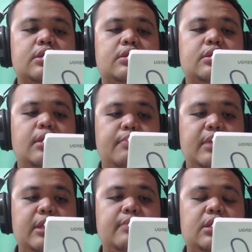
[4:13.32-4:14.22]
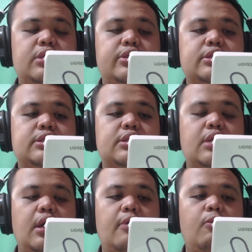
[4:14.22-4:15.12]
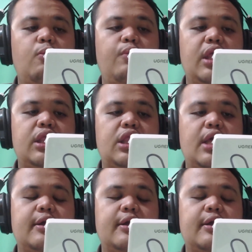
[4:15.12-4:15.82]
millimeters, width